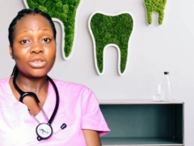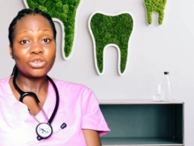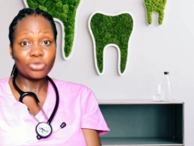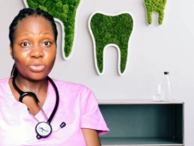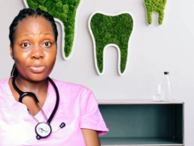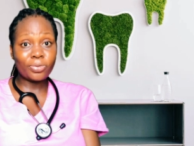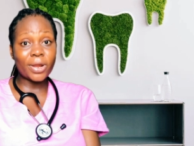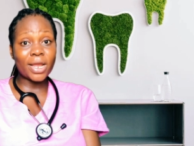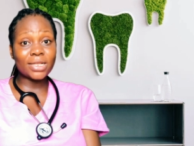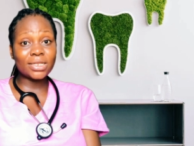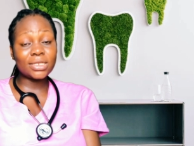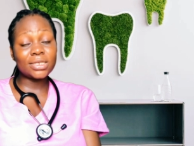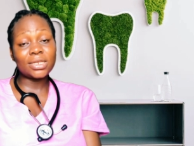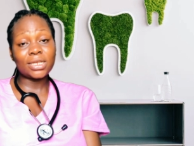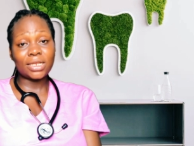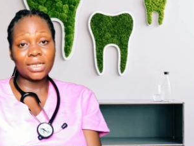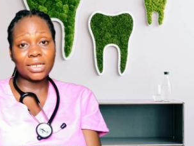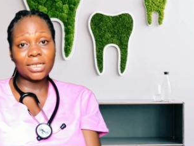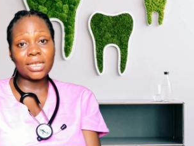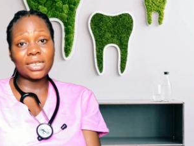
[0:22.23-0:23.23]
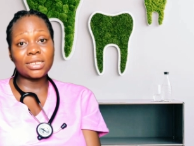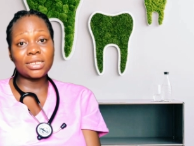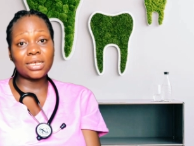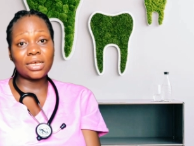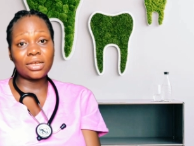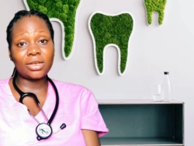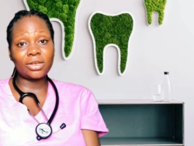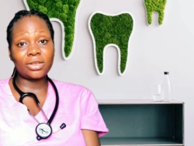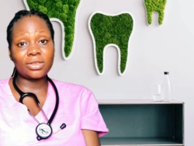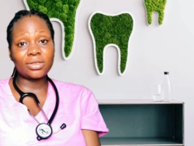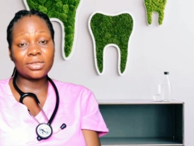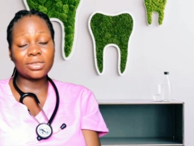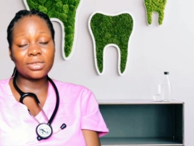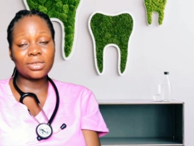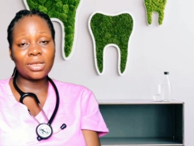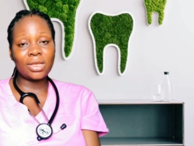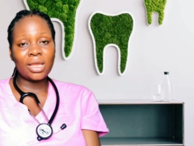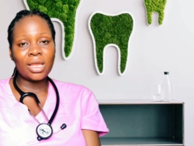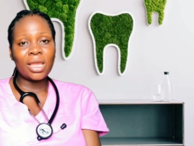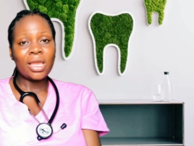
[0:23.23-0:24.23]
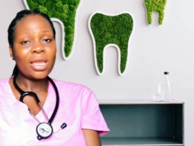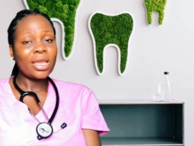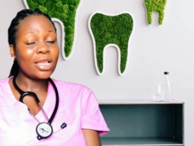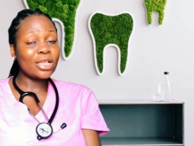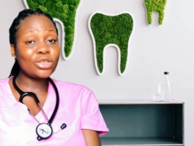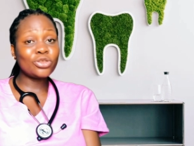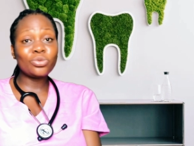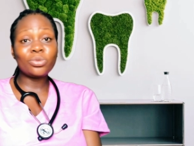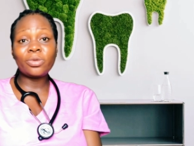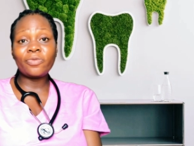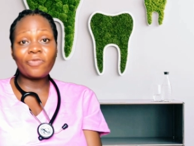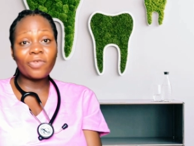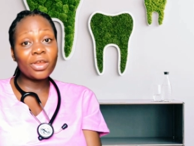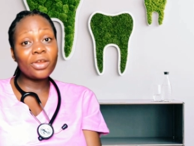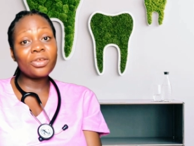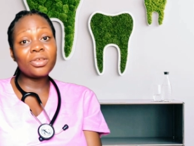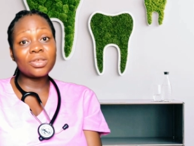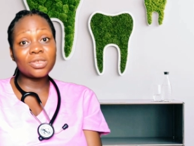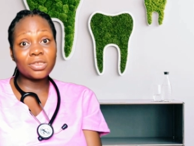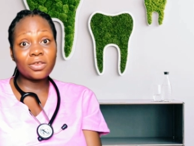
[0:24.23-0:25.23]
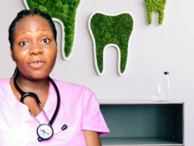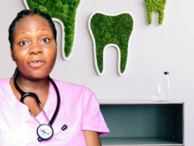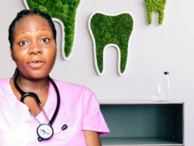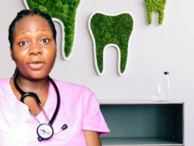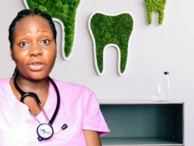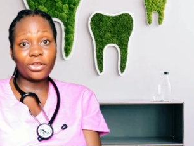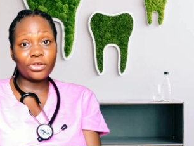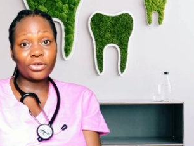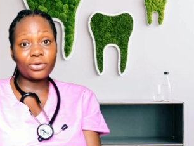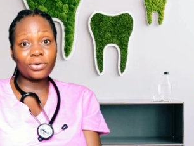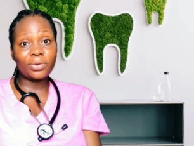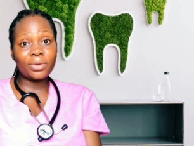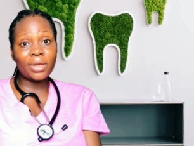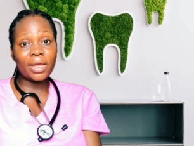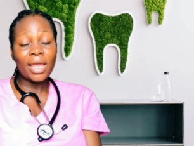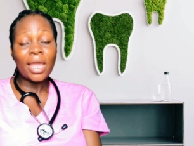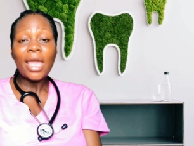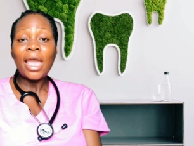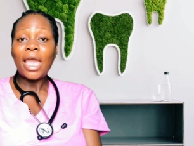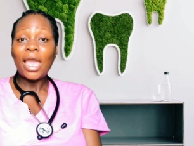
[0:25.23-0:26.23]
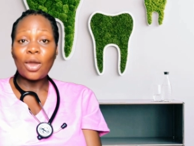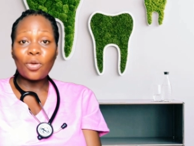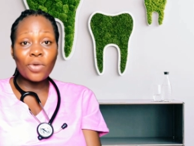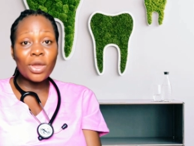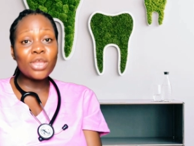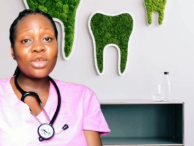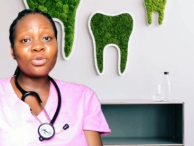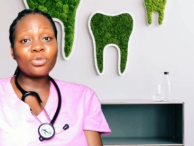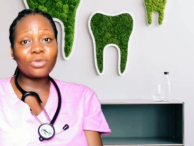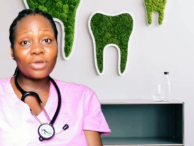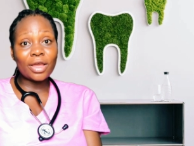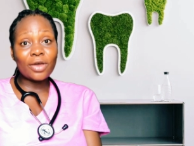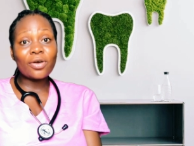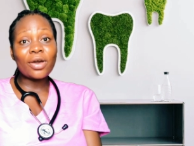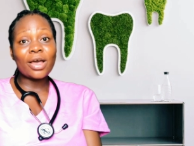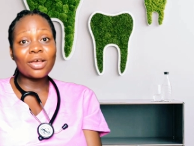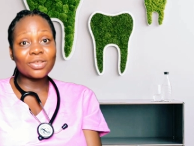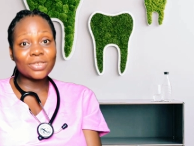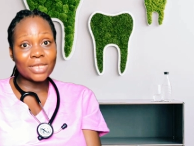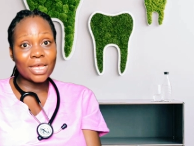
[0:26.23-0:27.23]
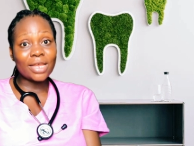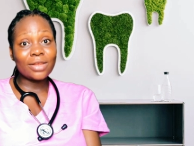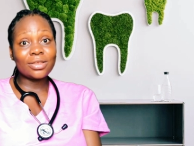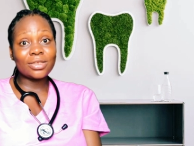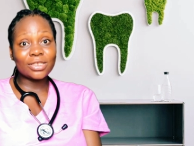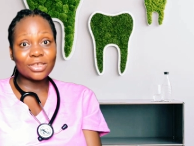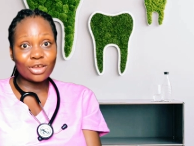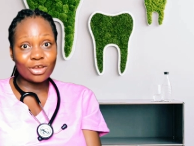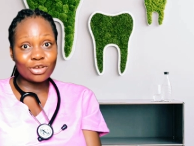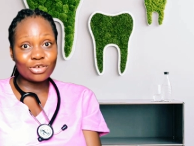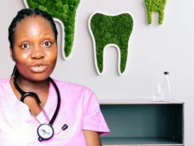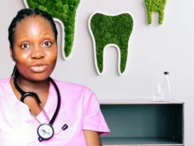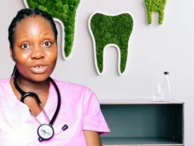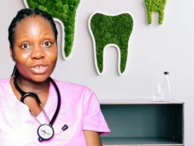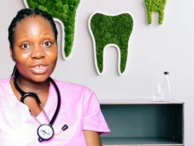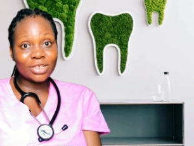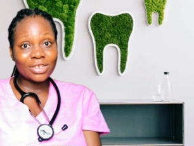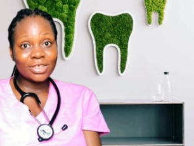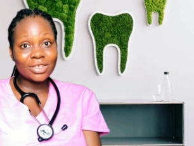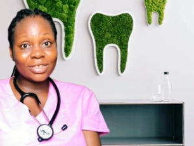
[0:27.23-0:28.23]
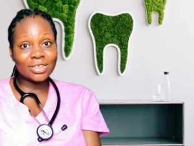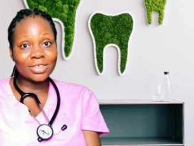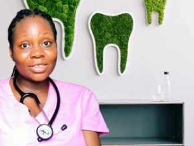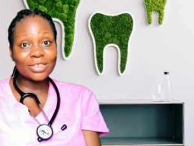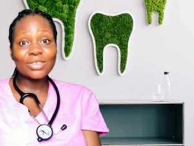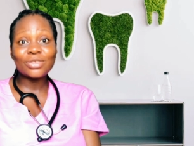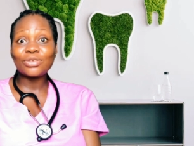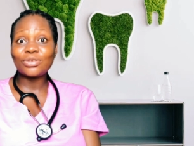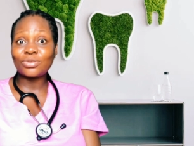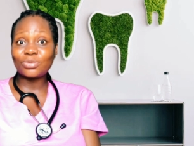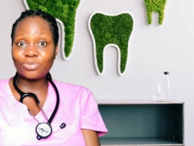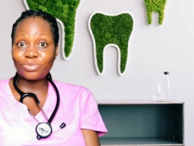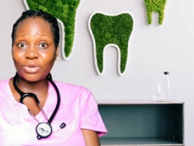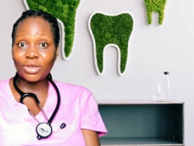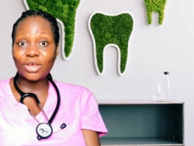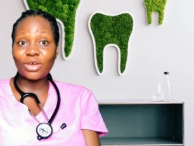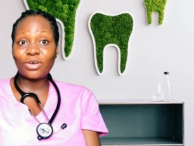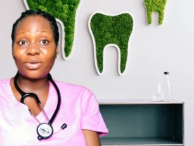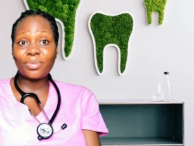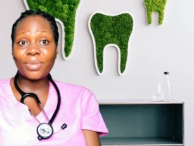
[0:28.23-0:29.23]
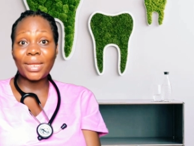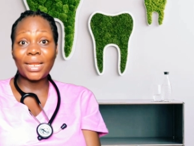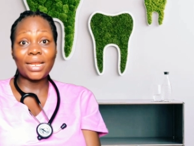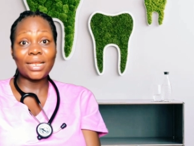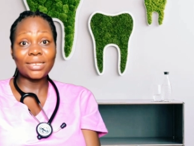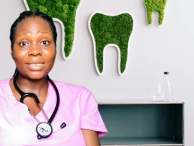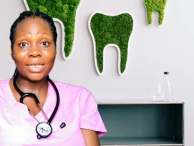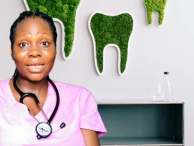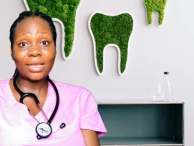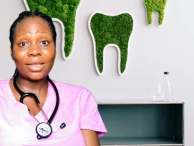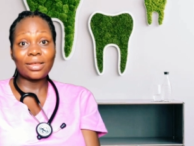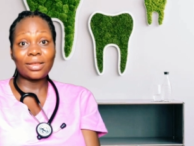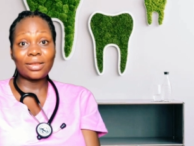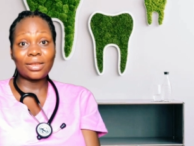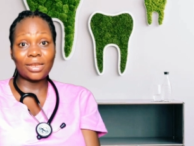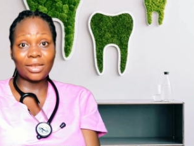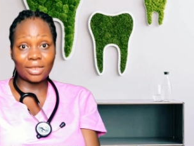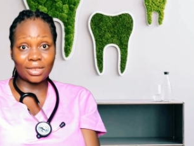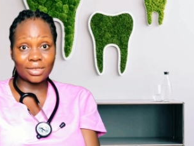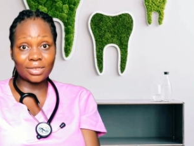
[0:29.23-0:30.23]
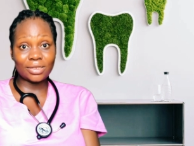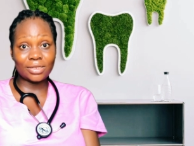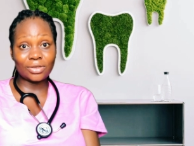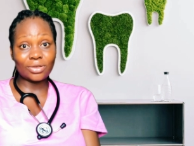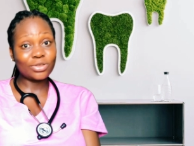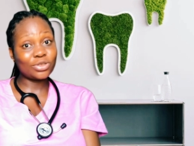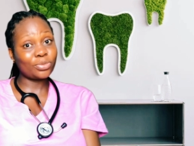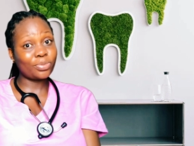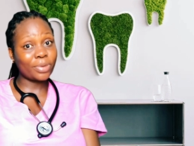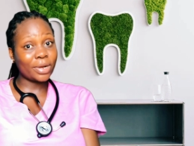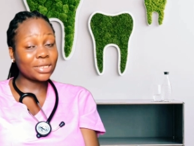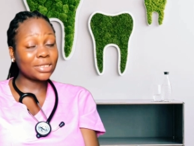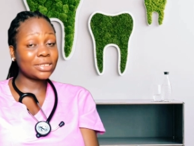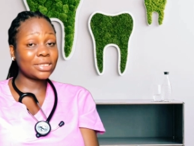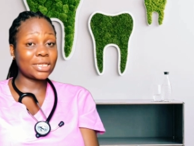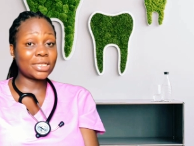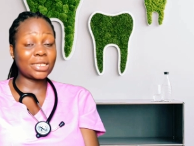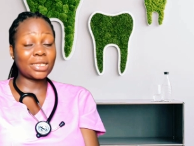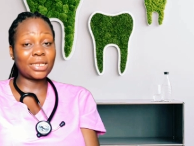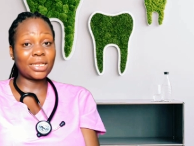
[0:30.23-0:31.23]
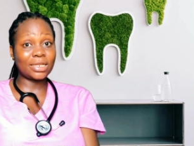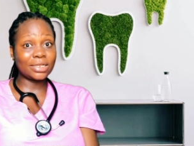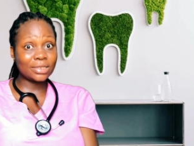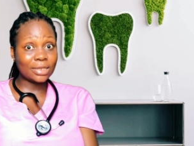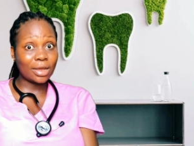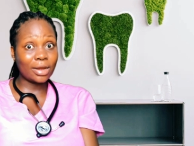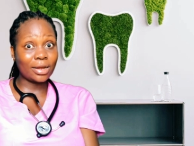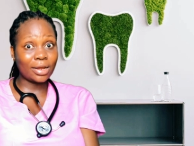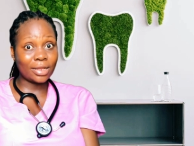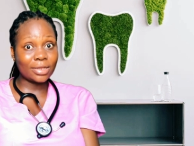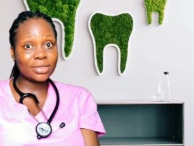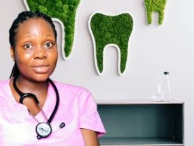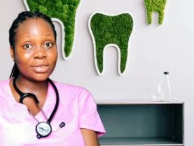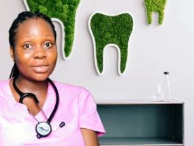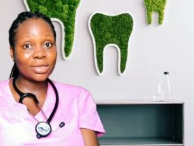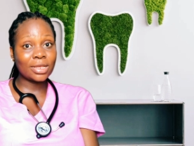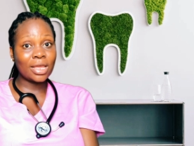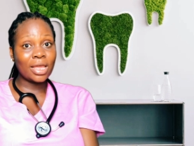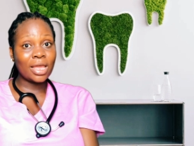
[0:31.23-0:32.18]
to practice as a dental nurse, it will be very easy for you. And when you will go outside this country to become a dental nurse, to practice as a dental nurse,